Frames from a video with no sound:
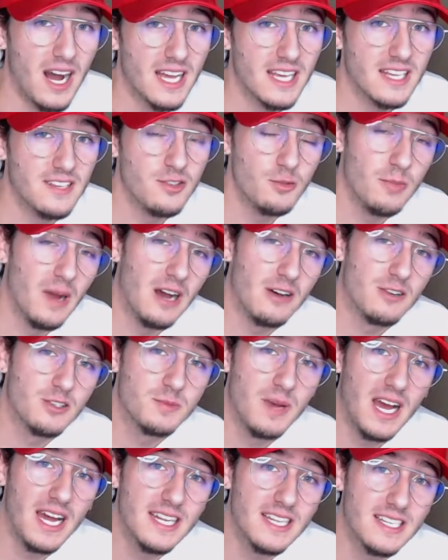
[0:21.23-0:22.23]
a new mouse
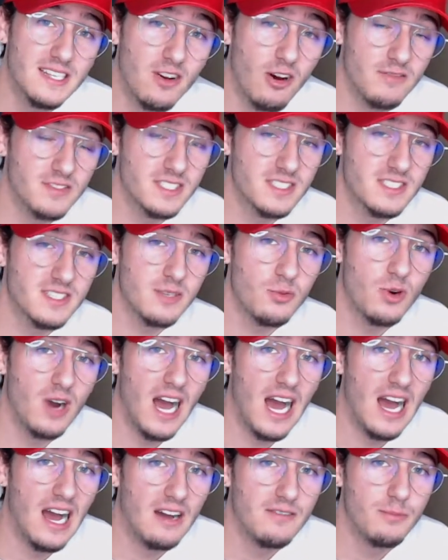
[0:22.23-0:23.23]
pad, it obviously will
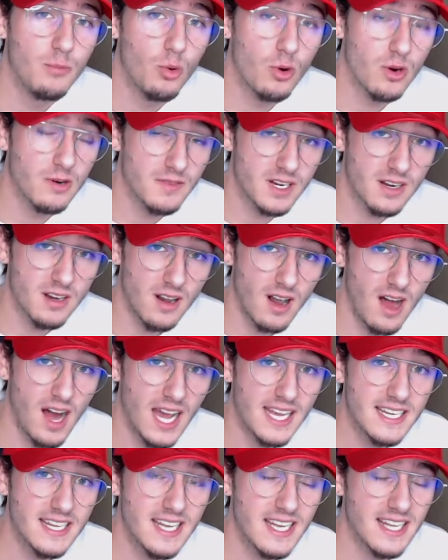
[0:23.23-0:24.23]
have more of a
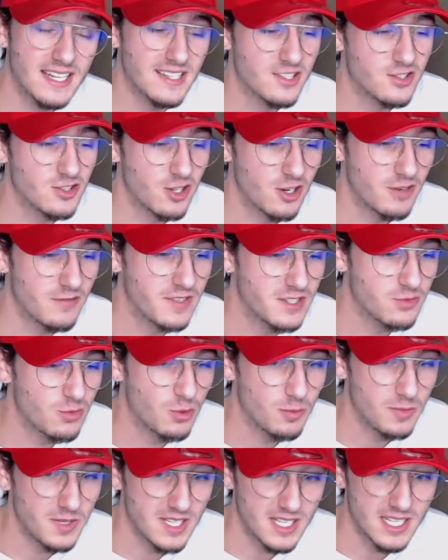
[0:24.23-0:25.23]
glide and the surface
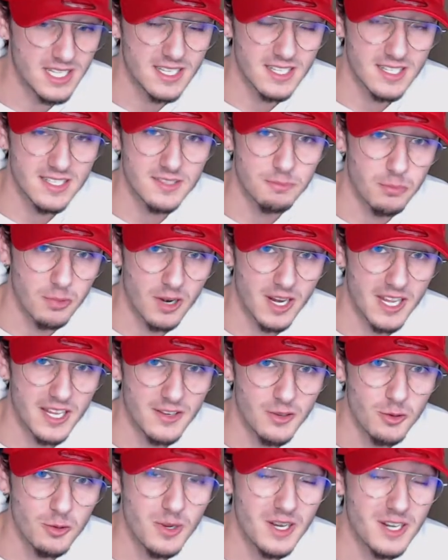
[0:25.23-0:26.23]
will be brand
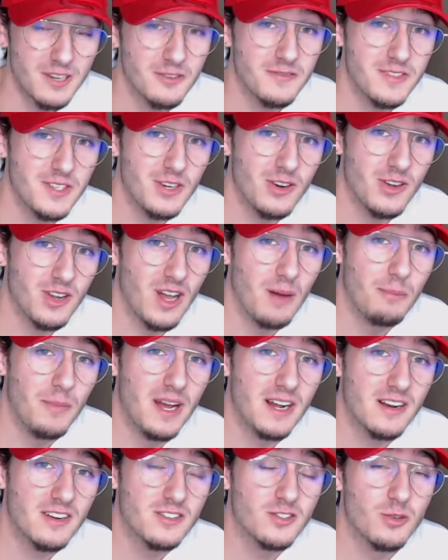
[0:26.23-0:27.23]
new and it'll feel a lot
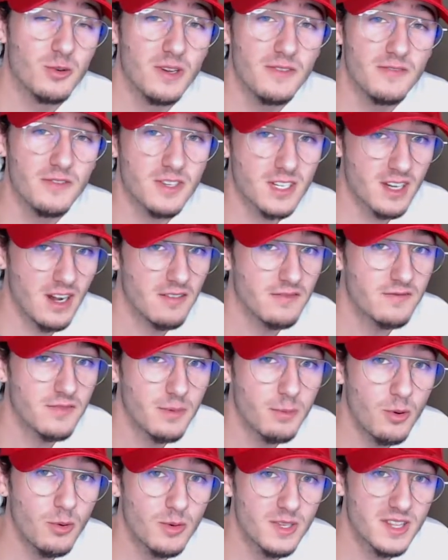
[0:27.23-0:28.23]
better. So if you're
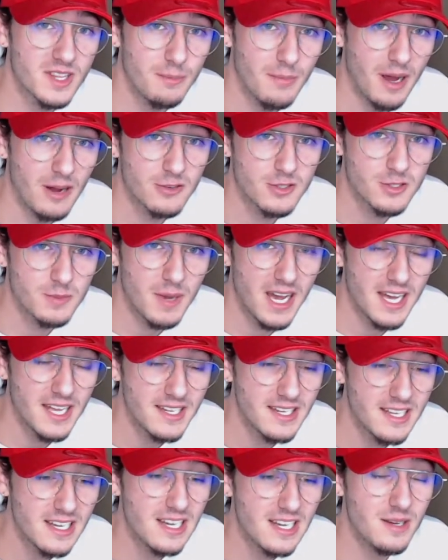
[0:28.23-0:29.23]
comfortable with a mouse
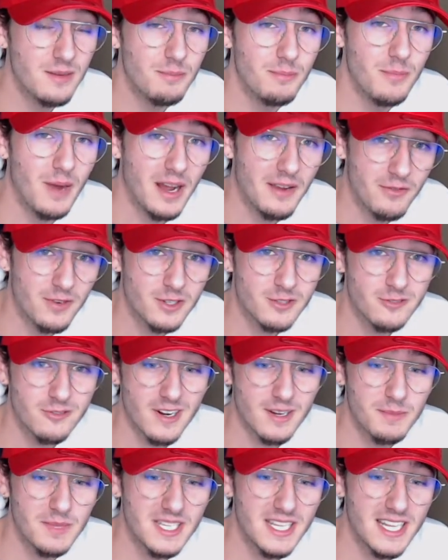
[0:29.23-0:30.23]
pad, my first
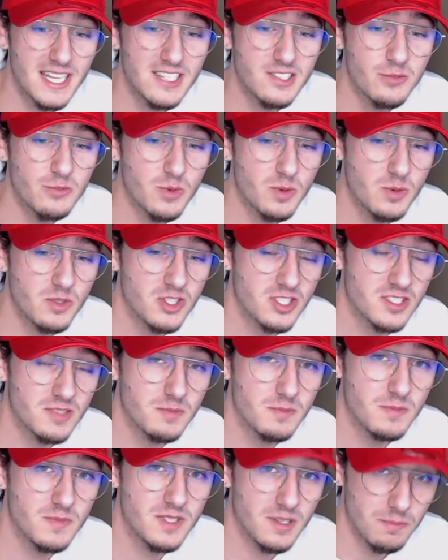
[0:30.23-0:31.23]
recommendation would just
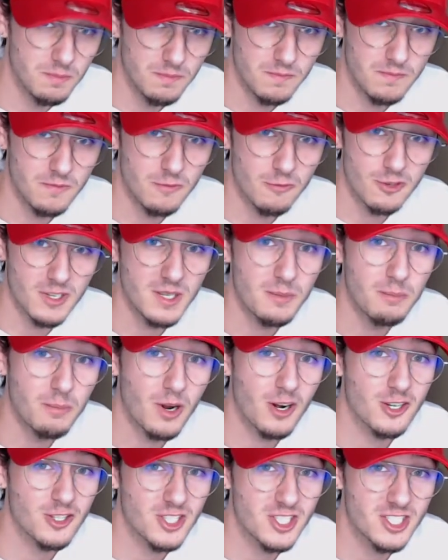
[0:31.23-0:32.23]
to
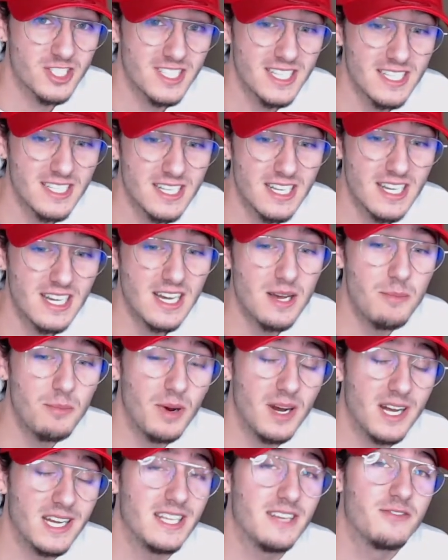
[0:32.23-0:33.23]
repurchase it.
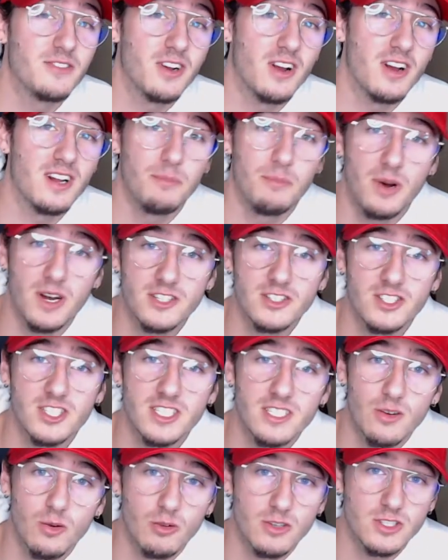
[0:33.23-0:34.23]
But if you're on a
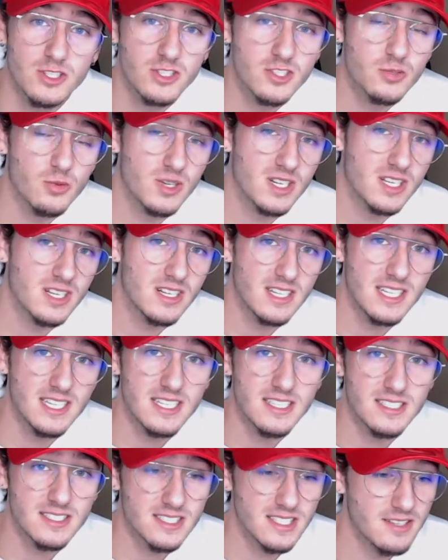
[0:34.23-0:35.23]
budget or you just want to clean
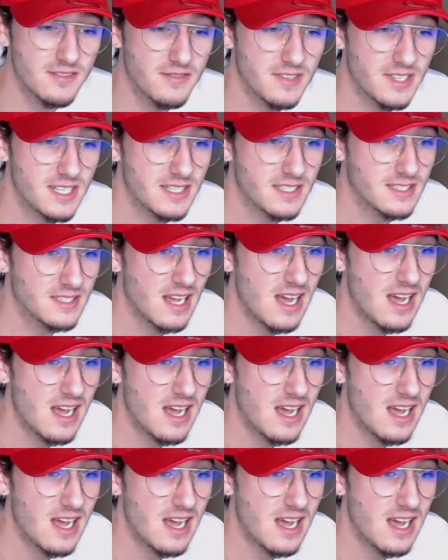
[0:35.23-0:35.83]
it, see if it's